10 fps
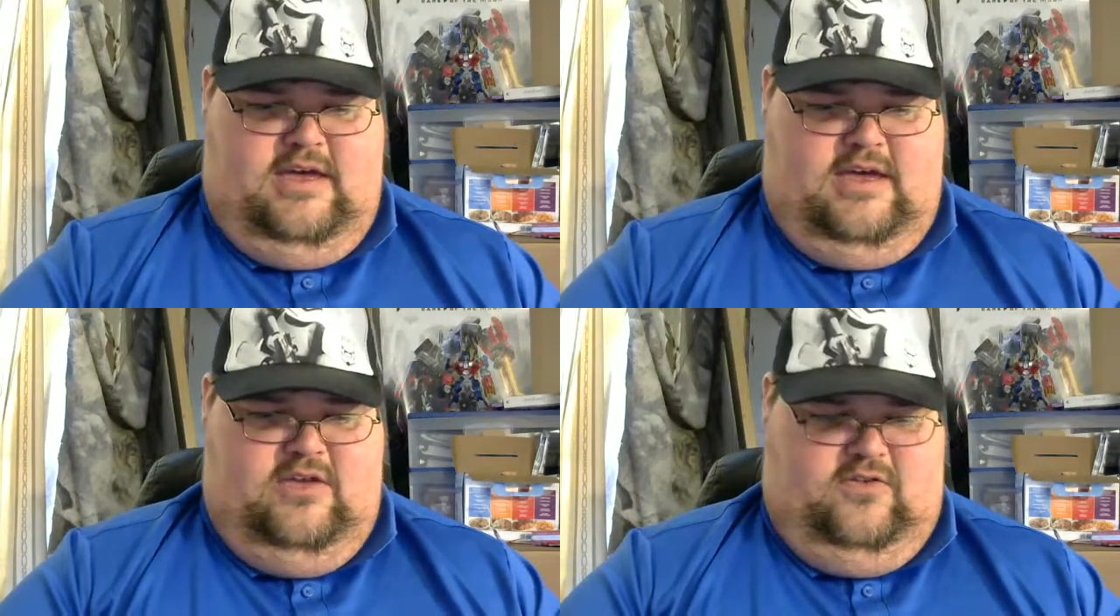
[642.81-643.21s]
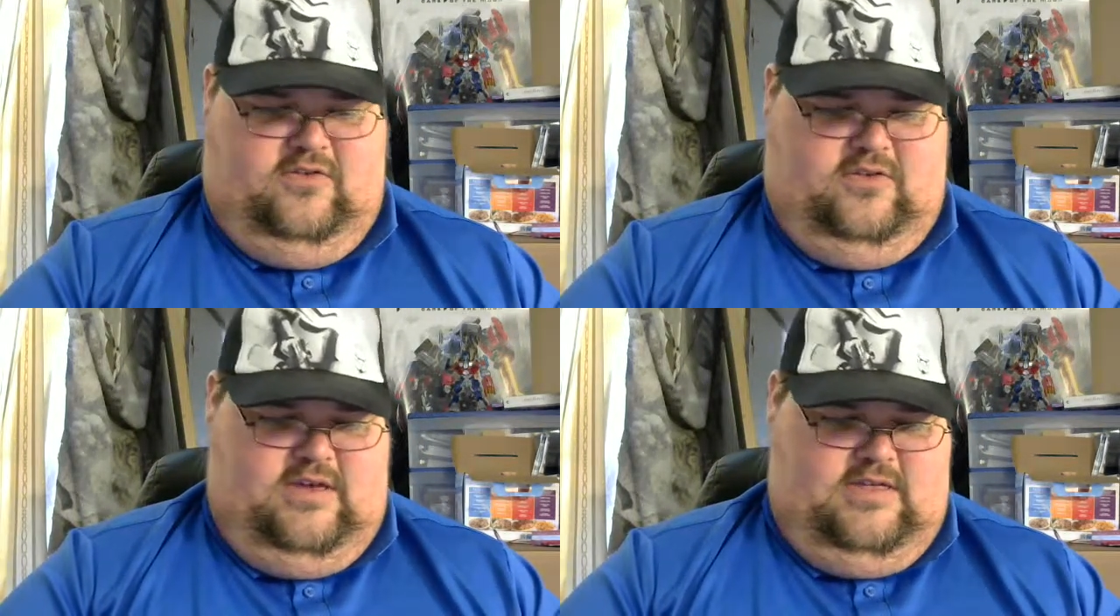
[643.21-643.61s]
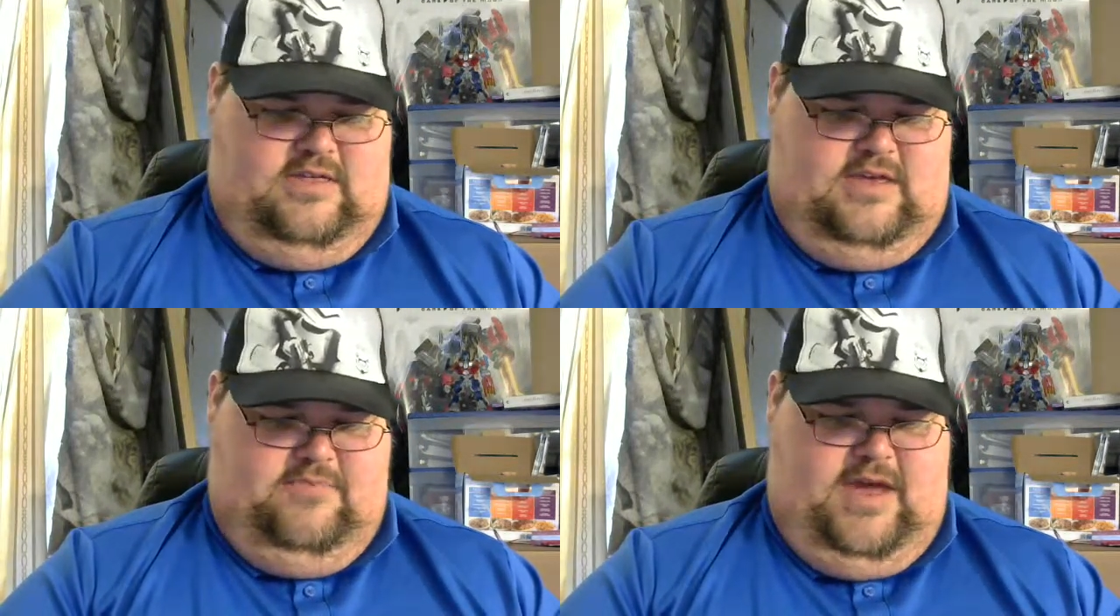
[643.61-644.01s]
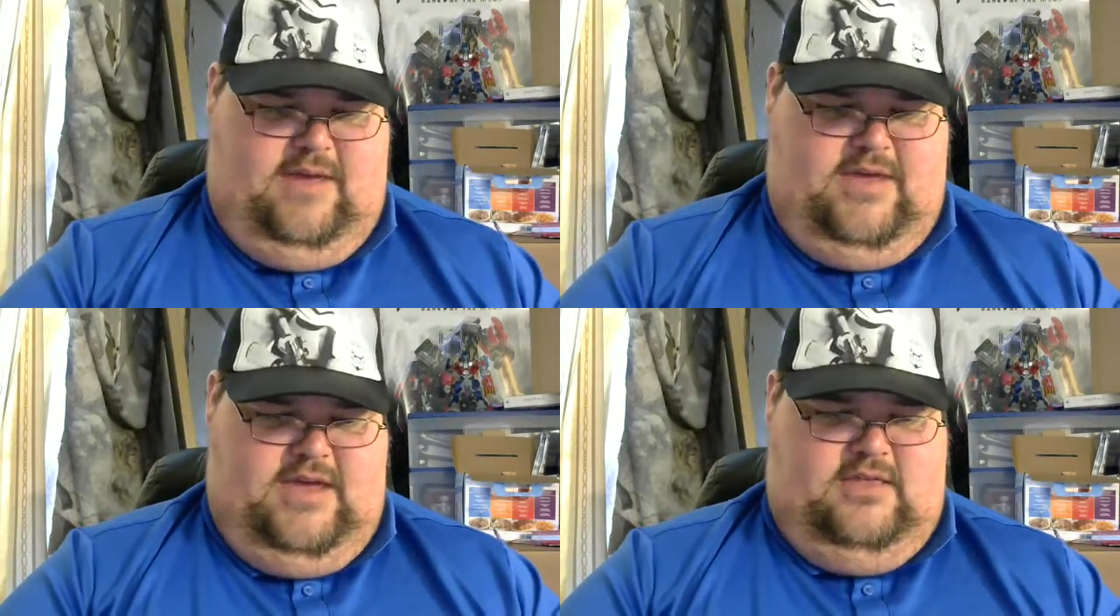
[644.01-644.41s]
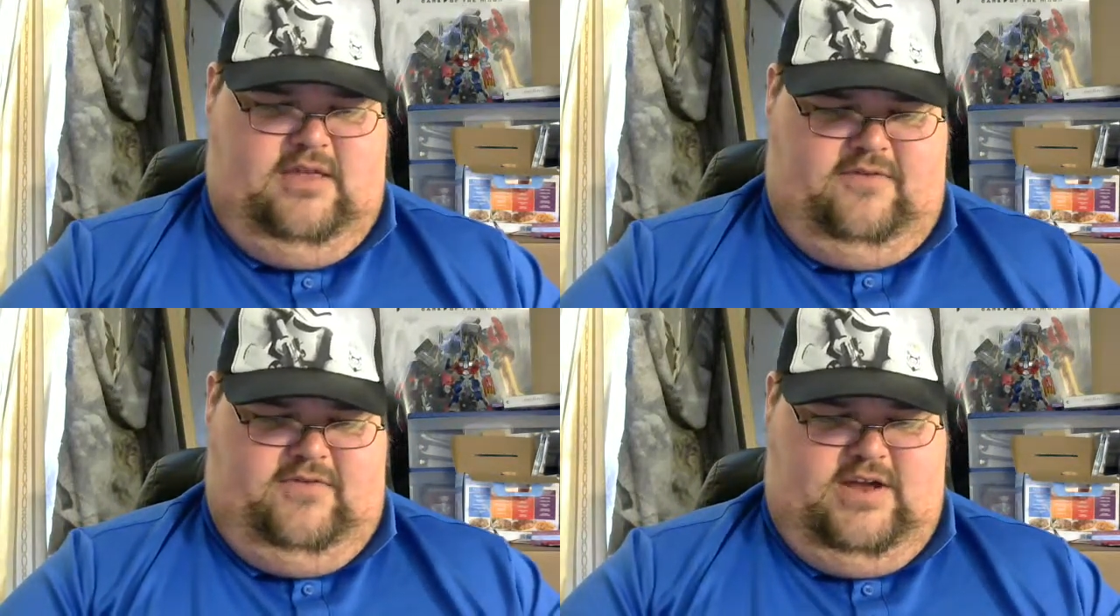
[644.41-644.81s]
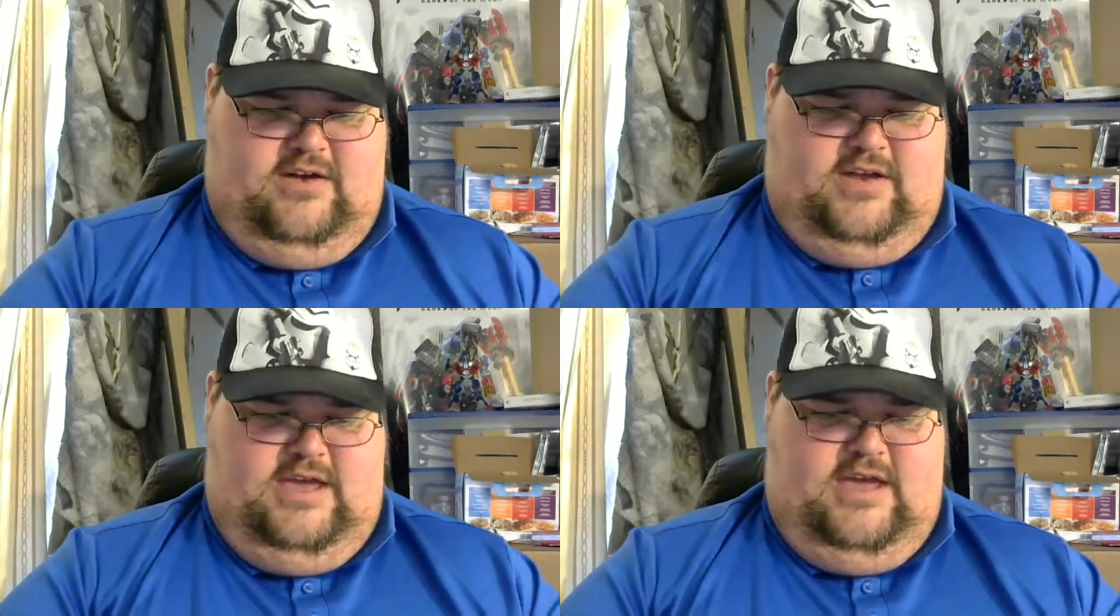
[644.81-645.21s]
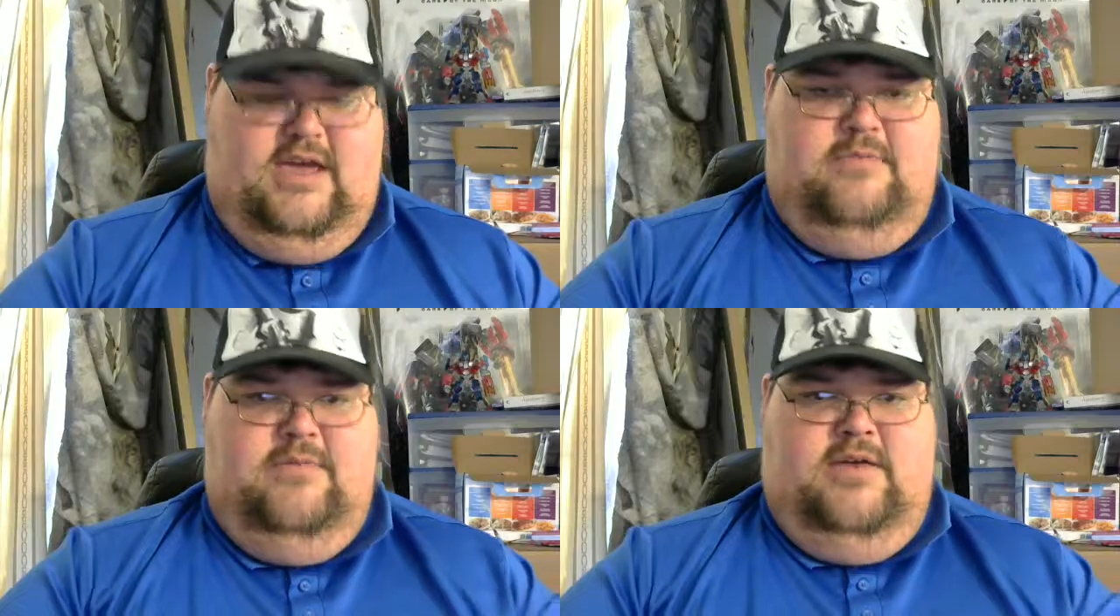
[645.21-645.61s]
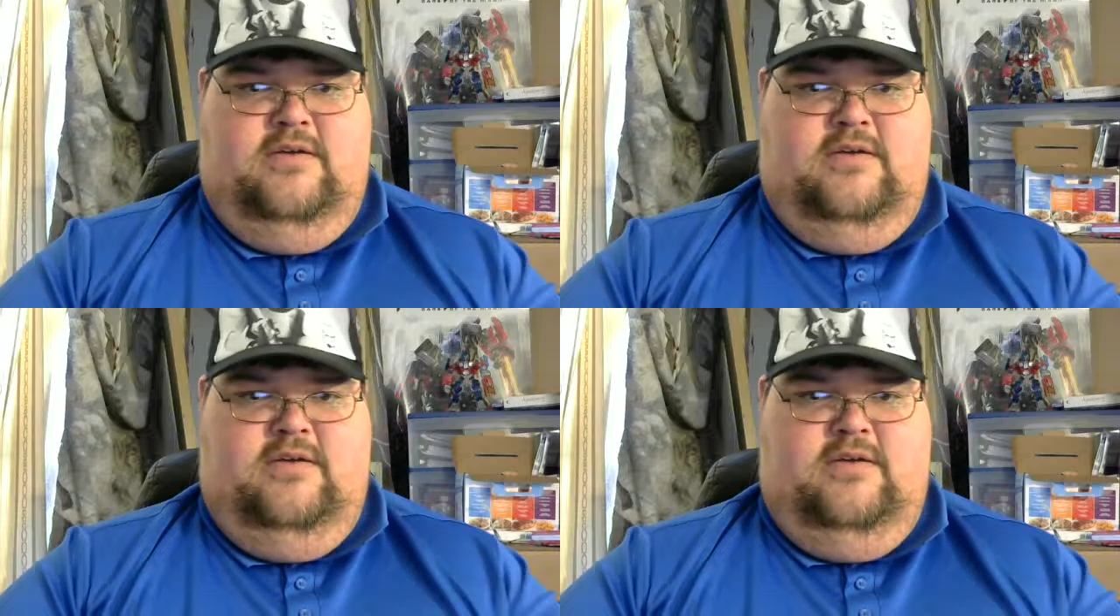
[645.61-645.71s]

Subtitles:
And you see the Batman love letter game.